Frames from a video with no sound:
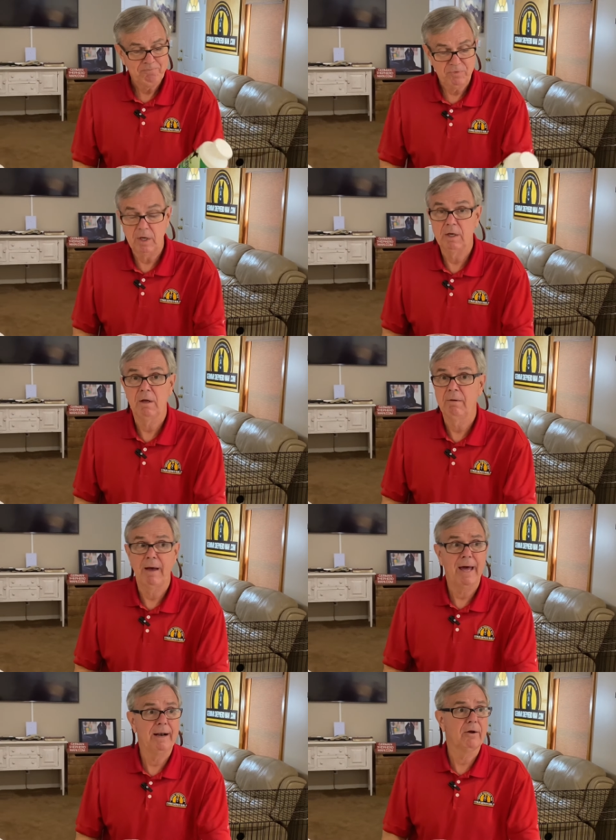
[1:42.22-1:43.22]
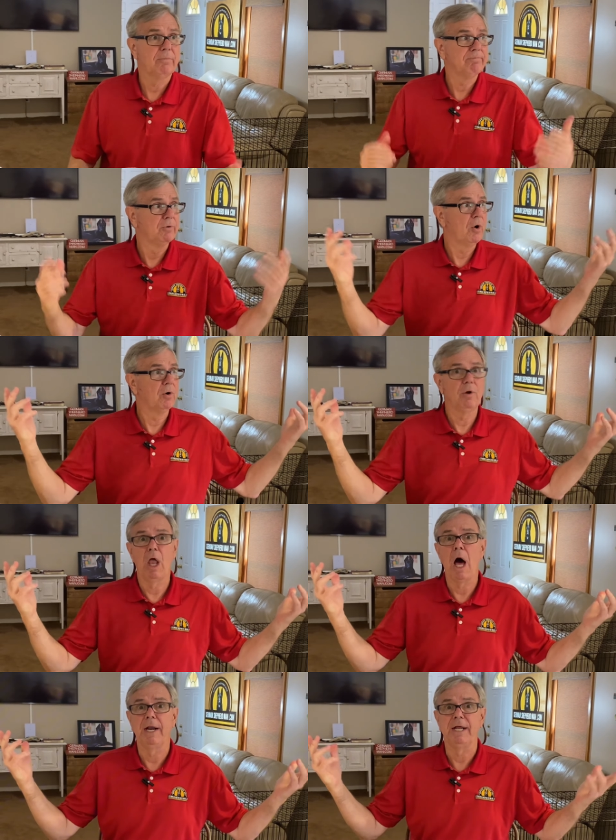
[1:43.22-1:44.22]
It, I had a girl,
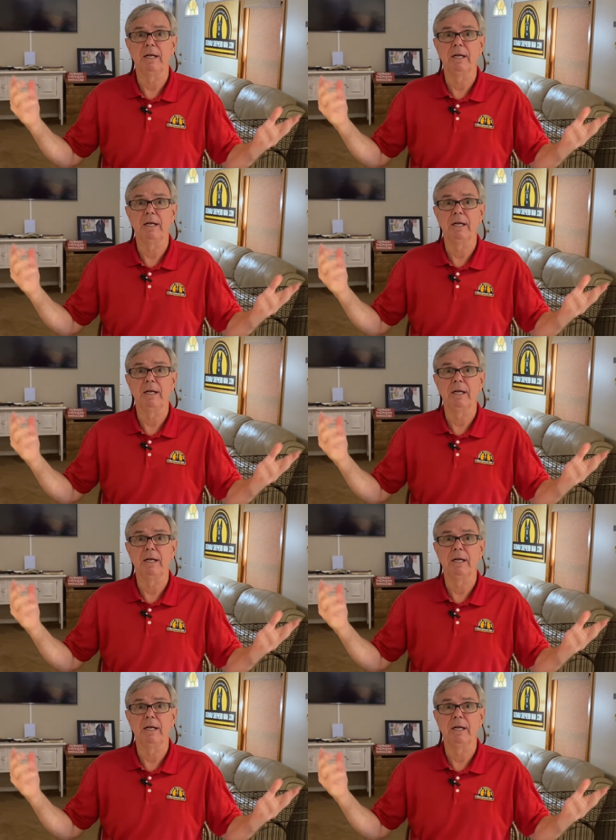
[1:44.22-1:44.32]
Lonnie.